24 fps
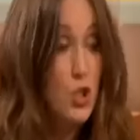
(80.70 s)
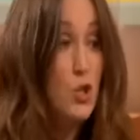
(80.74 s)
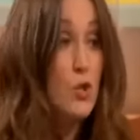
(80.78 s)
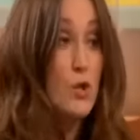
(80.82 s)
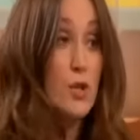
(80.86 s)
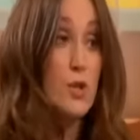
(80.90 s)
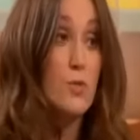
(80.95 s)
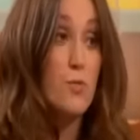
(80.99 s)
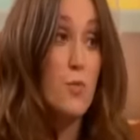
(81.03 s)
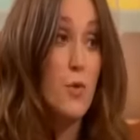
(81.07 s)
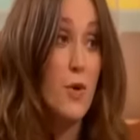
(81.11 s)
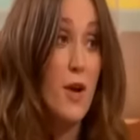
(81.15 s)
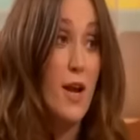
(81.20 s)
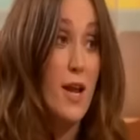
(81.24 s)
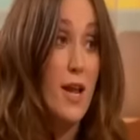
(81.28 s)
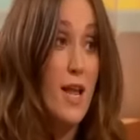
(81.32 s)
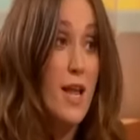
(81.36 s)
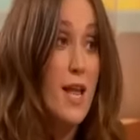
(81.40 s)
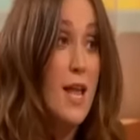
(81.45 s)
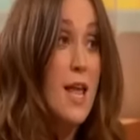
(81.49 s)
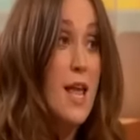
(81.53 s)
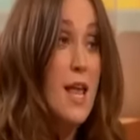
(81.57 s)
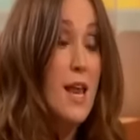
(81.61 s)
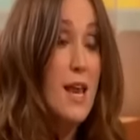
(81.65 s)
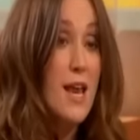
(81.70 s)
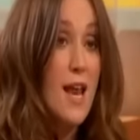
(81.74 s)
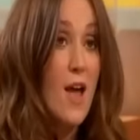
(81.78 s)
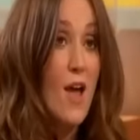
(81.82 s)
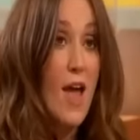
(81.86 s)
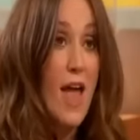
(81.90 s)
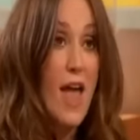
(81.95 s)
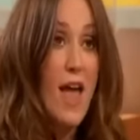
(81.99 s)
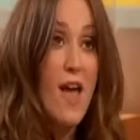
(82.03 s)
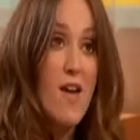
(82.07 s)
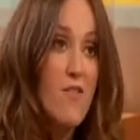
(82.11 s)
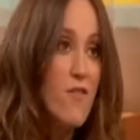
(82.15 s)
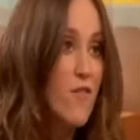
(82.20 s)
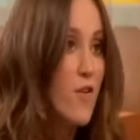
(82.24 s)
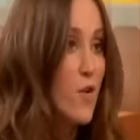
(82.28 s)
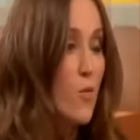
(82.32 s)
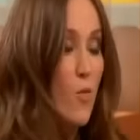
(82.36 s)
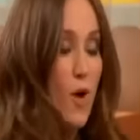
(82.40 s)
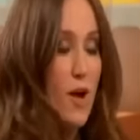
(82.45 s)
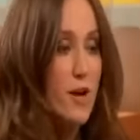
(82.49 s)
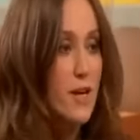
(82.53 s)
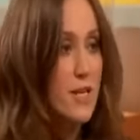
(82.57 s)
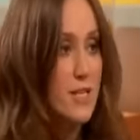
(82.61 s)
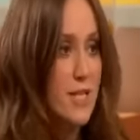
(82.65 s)
Tewkesbury. Now,
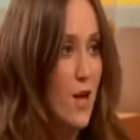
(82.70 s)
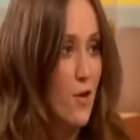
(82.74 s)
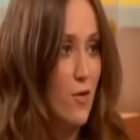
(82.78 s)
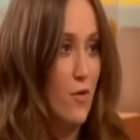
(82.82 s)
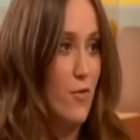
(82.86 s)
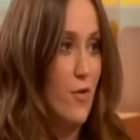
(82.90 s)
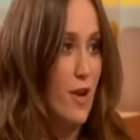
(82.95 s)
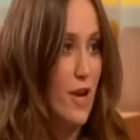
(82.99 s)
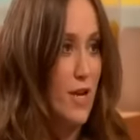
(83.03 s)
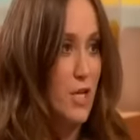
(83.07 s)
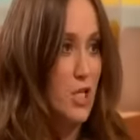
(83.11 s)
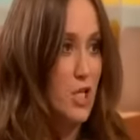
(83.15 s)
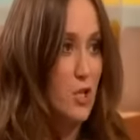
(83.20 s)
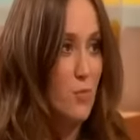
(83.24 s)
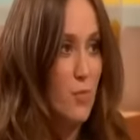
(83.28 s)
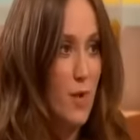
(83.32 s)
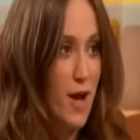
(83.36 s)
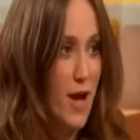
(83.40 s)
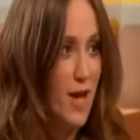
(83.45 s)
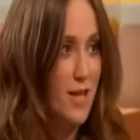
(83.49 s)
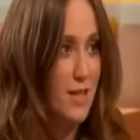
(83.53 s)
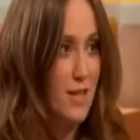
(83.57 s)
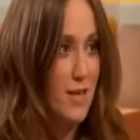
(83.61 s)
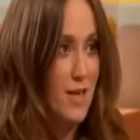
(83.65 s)
everyone is outraged by